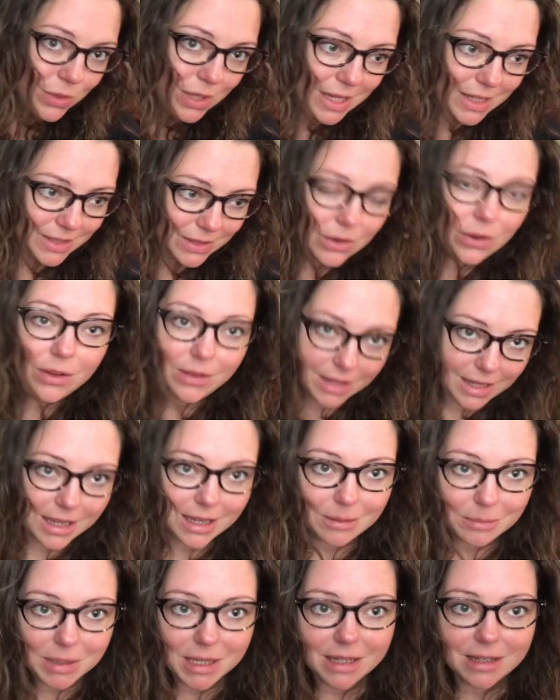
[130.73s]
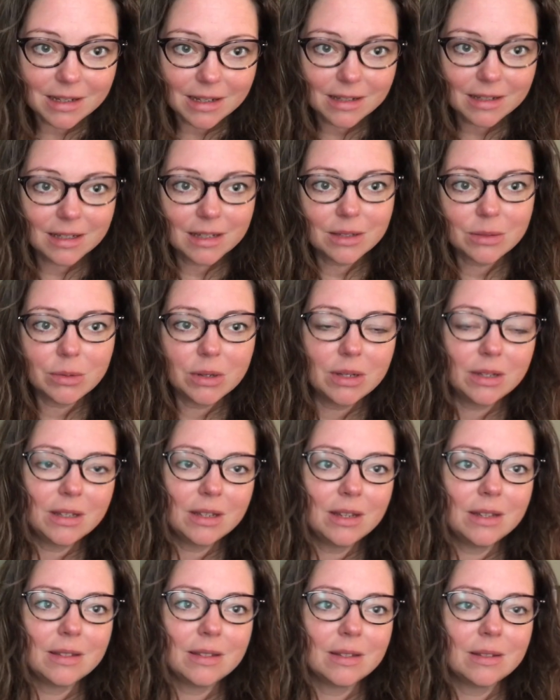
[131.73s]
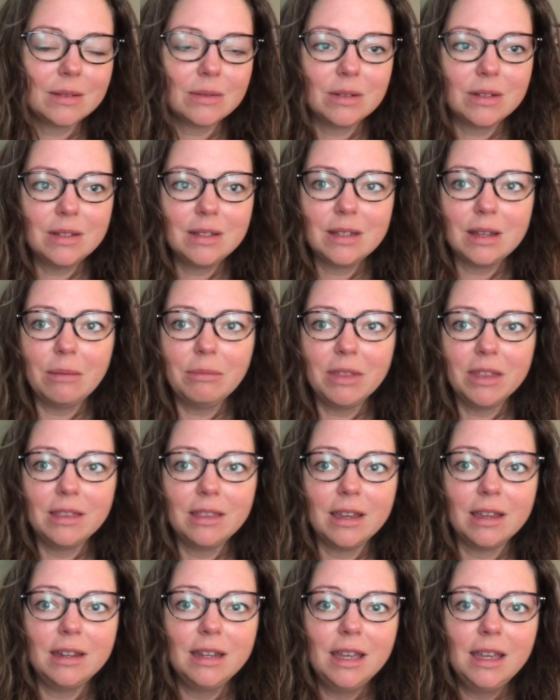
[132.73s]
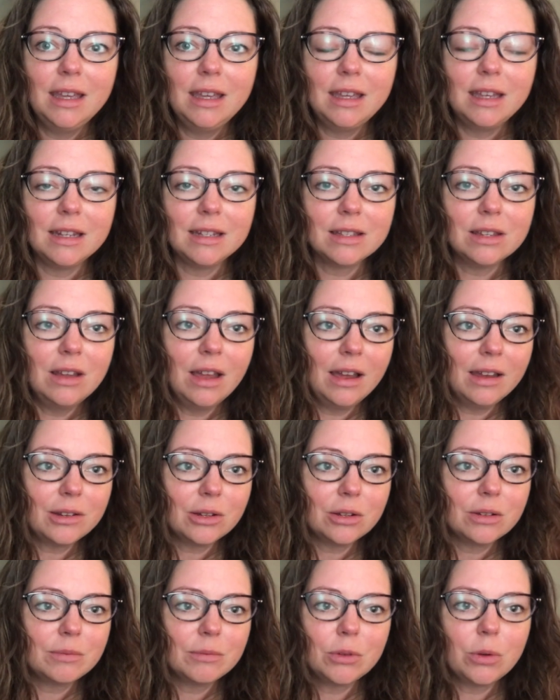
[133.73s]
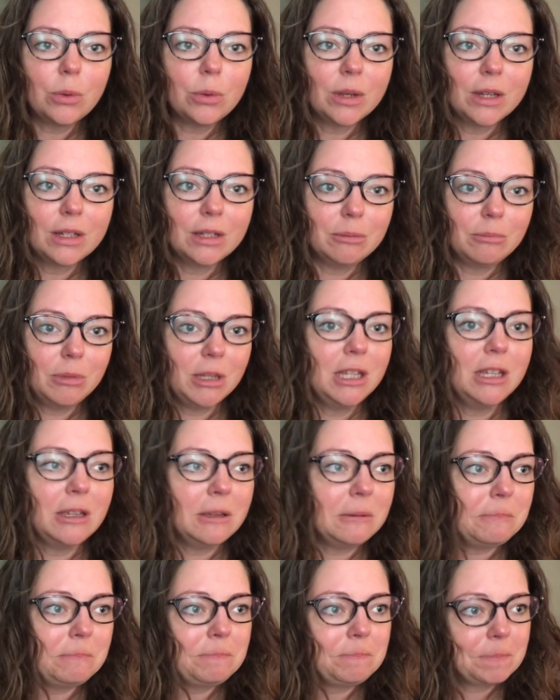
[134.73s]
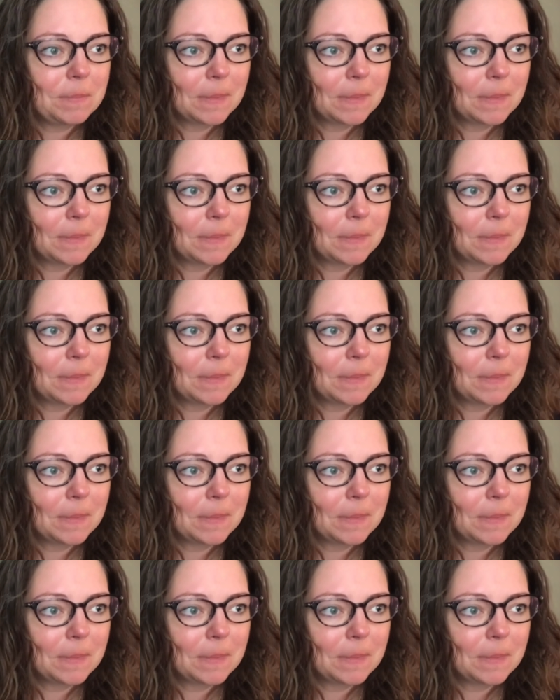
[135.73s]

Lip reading: it's on the AP test. It's something that it's not going to be